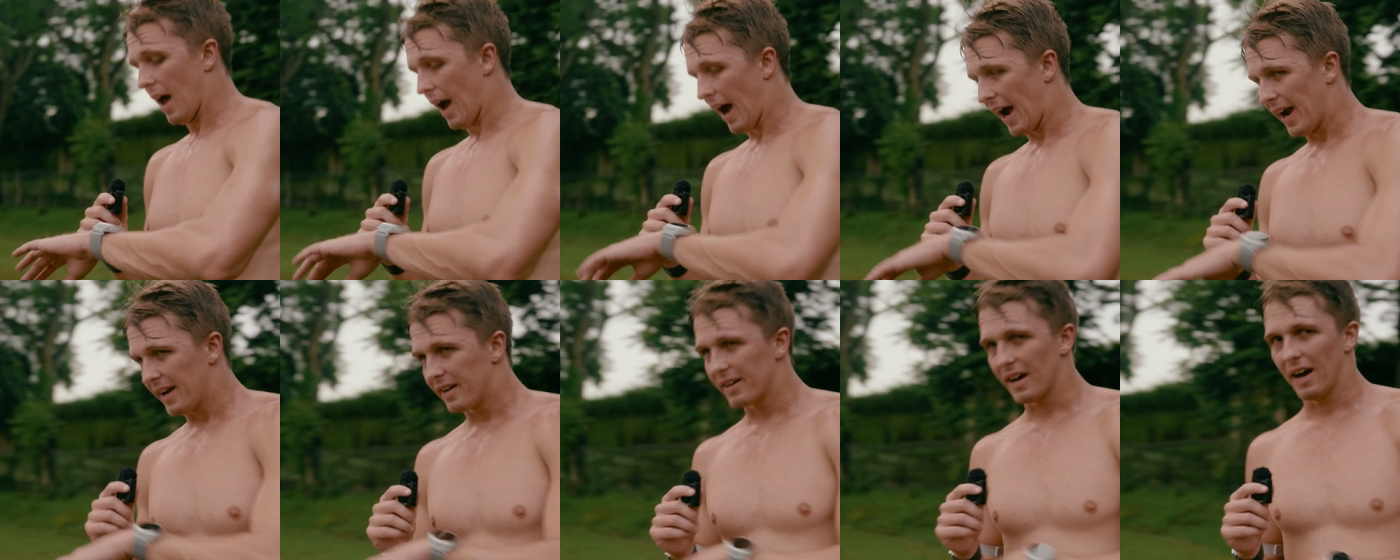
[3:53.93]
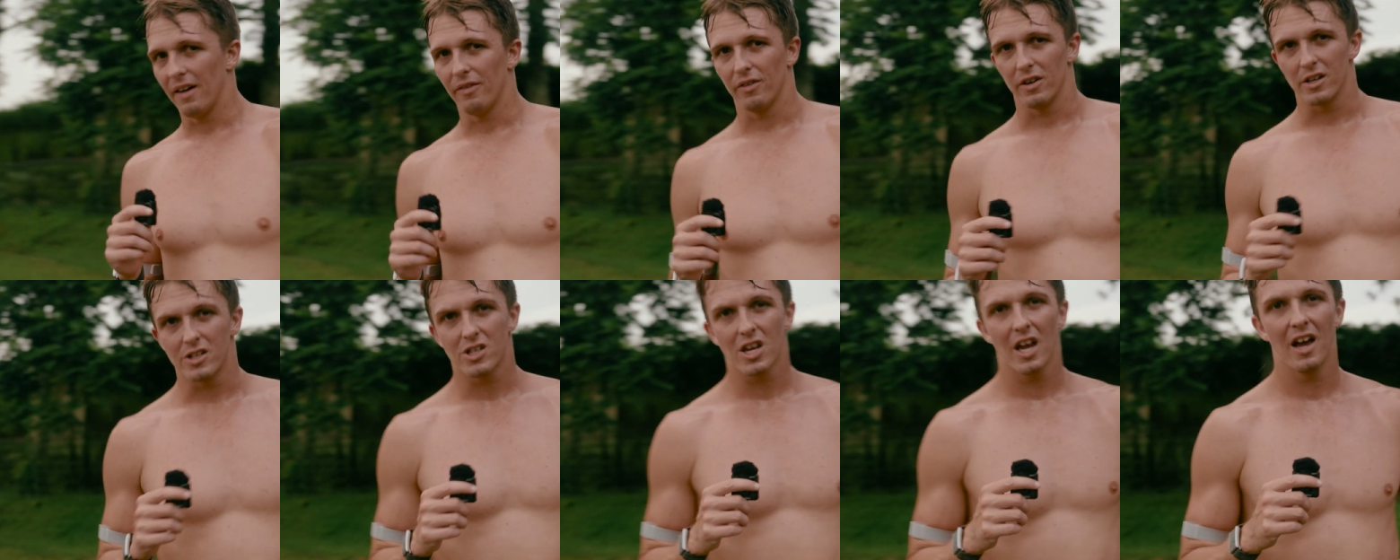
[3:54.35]
8
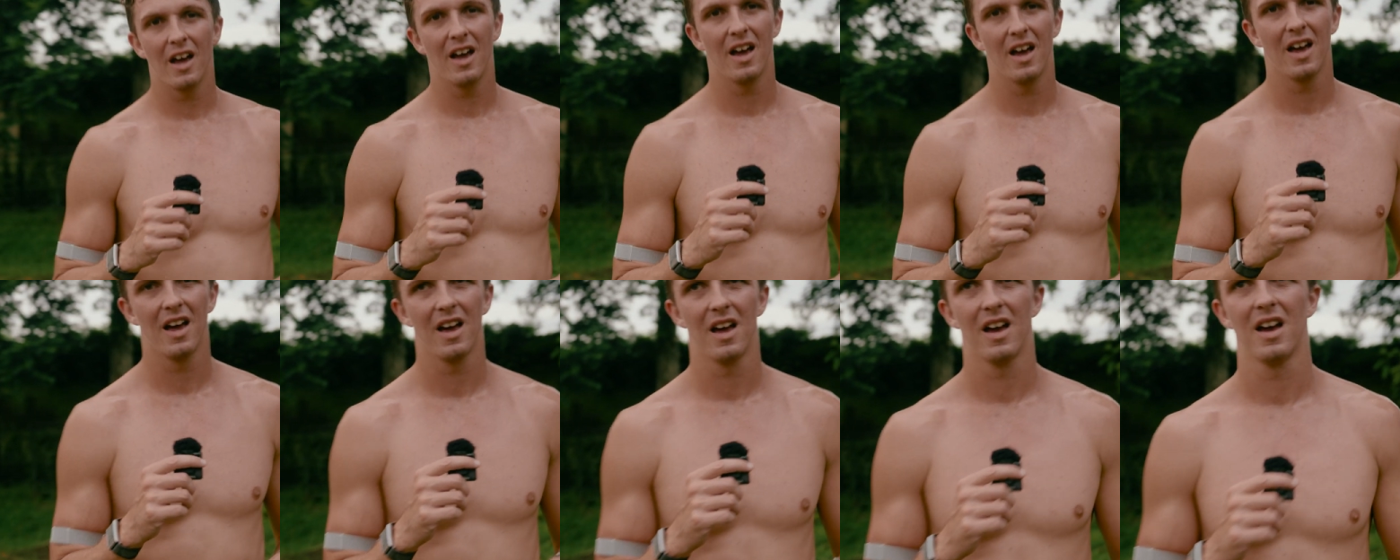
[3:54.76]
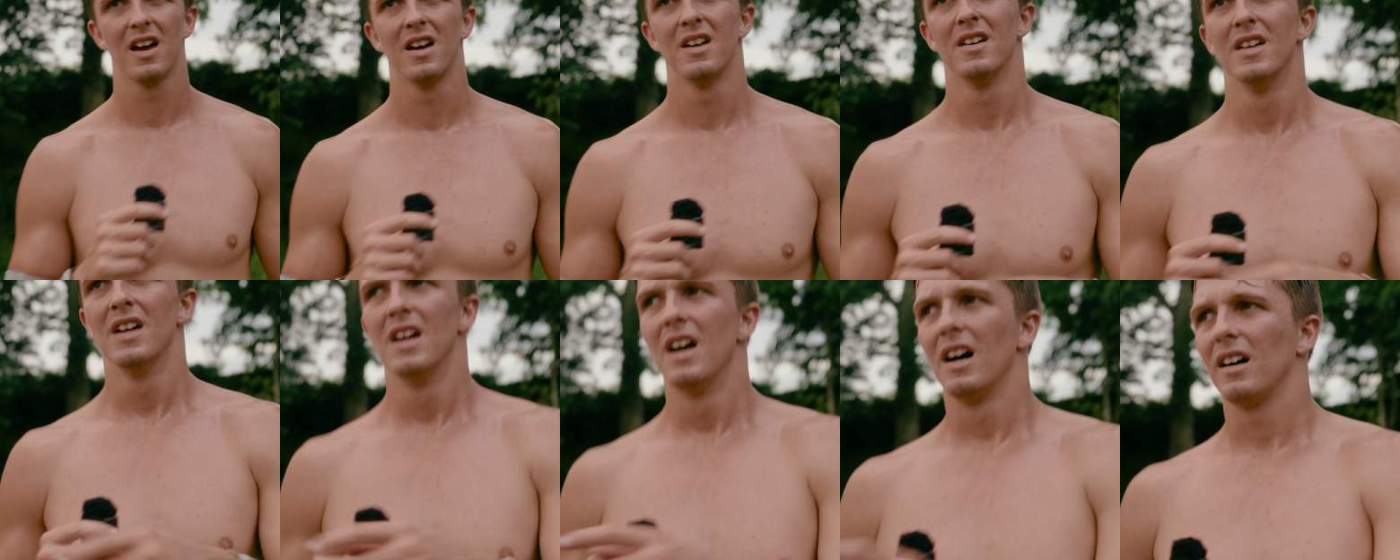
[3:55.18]
average,
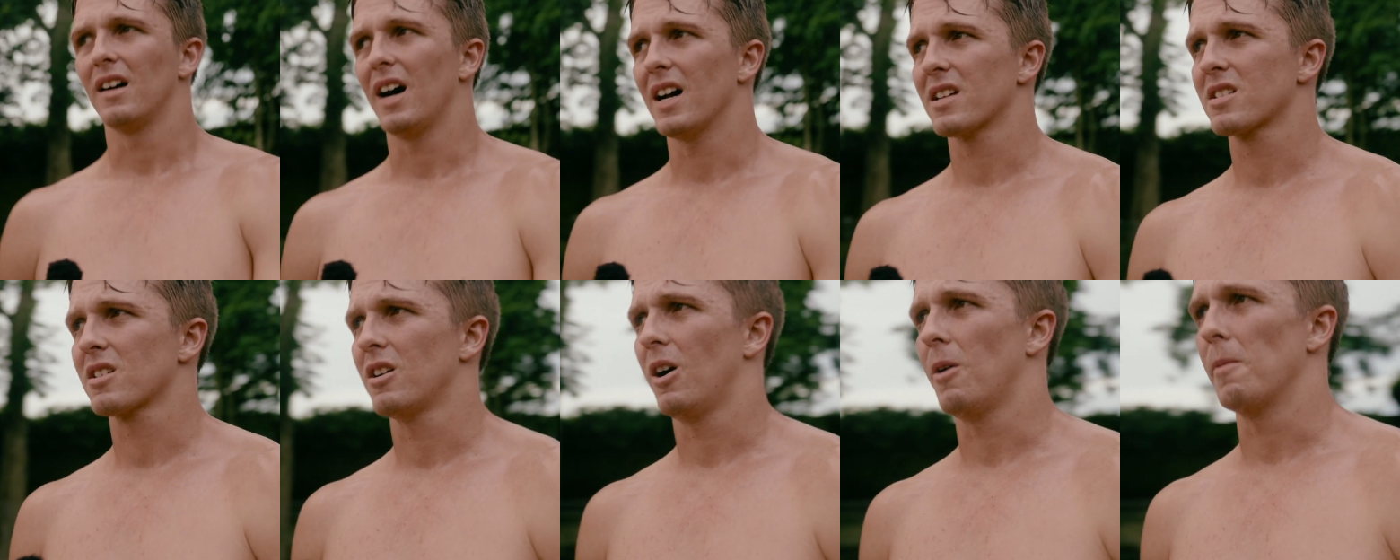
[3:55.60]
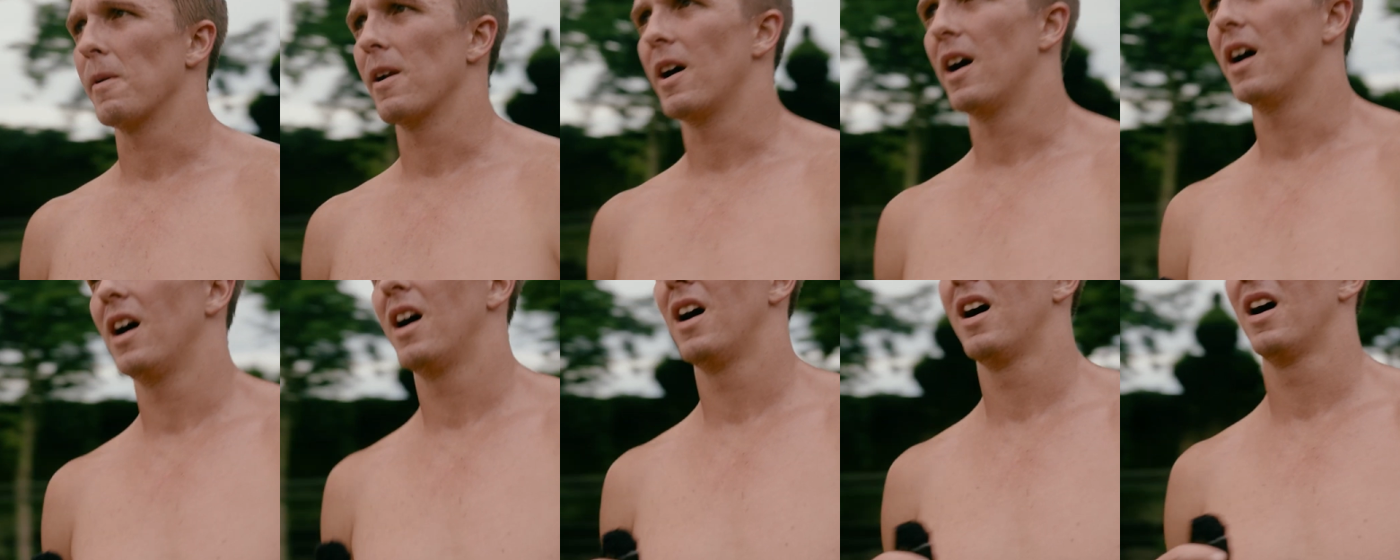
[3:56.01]
last
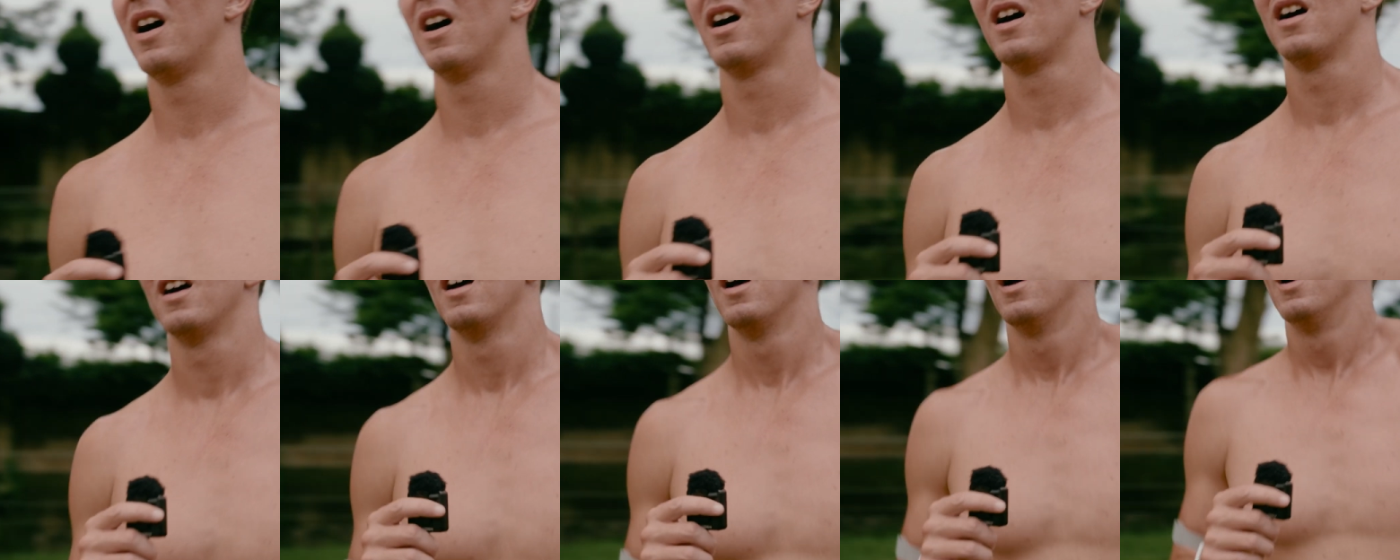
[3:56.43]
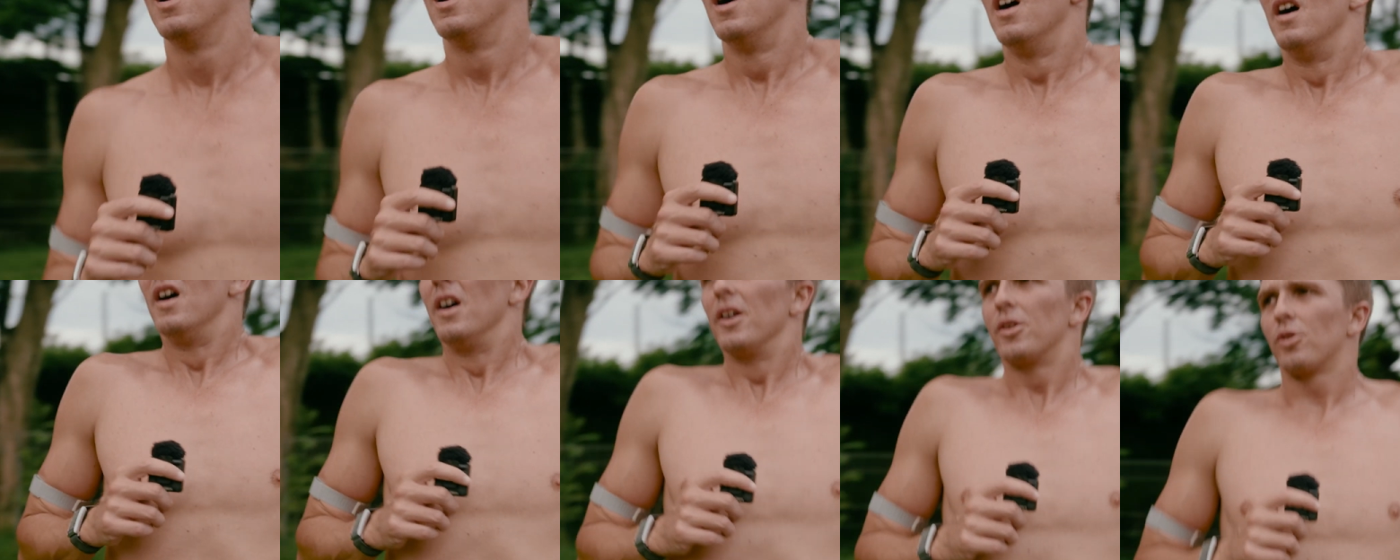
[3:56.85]
kilometre,
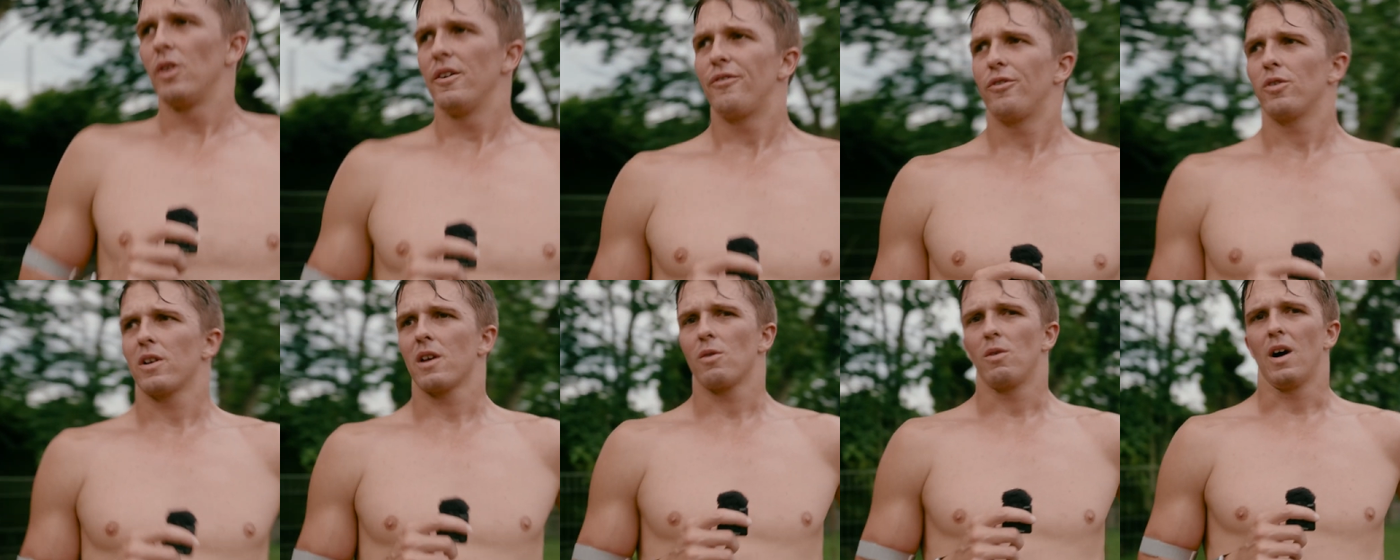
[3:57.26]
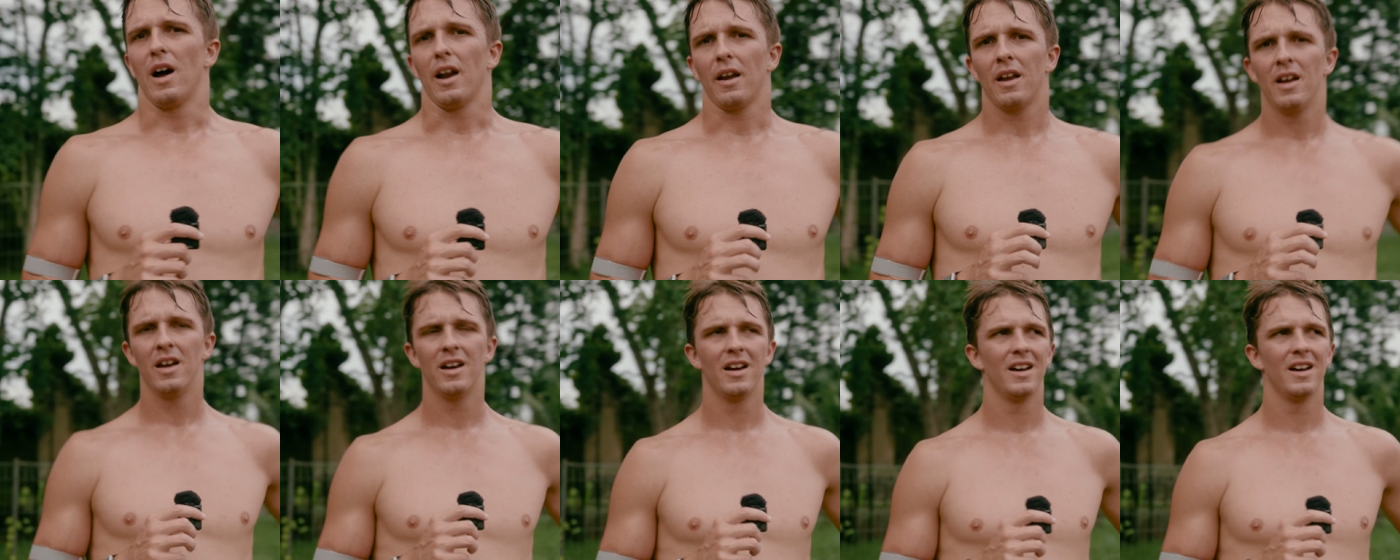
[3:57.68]
3:41.